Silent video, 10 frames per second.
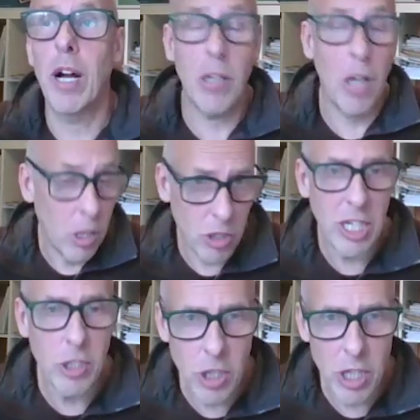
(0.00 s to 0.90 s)
I'll
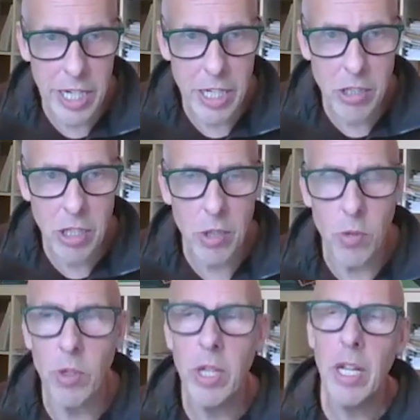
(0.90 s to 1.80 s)
send you the link
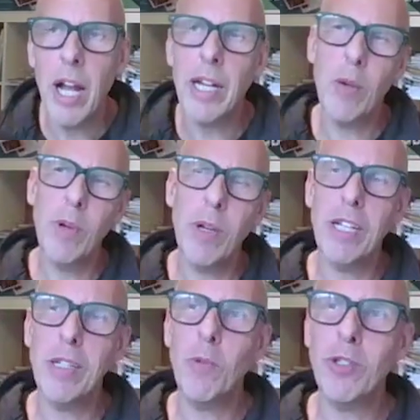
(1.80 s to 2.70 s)
soon. And
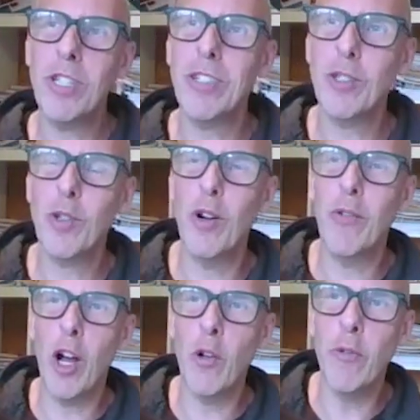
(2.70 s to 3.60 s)
it wasn't
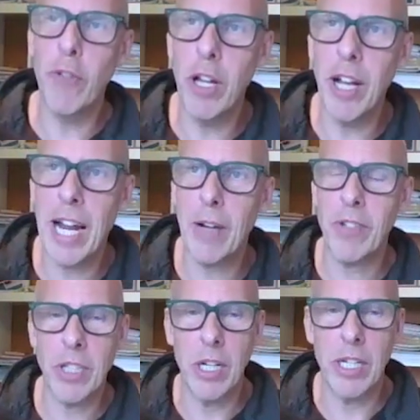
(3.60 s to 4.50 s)
sort of over
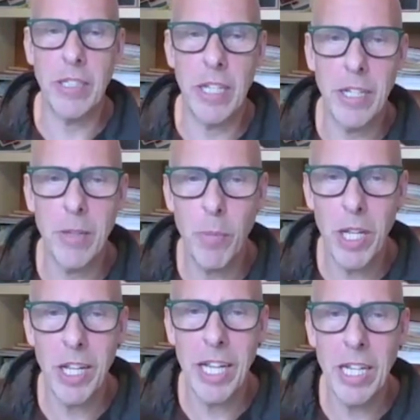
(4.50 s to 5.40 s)
advertising,
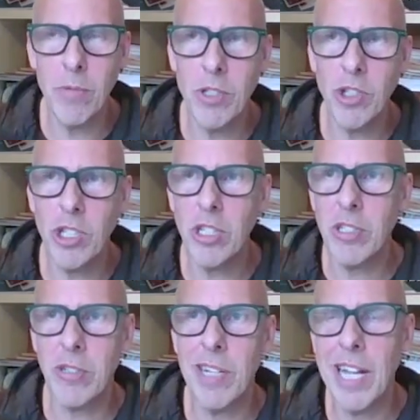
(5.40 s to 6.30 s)
but it was
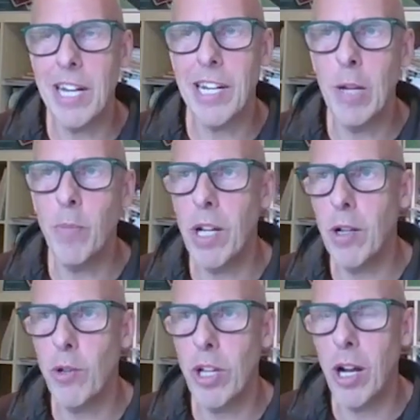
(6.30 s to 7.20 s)
just letting him
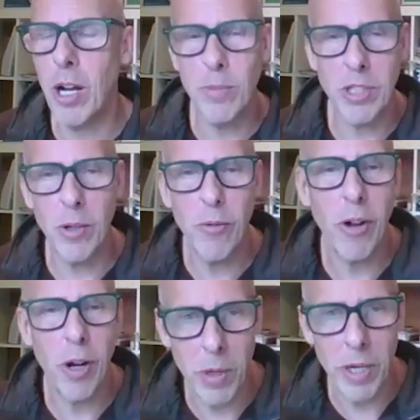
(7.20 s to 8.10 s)
know that I'm still
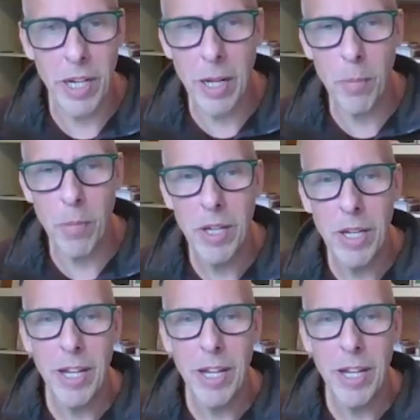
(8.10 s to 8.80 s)
following him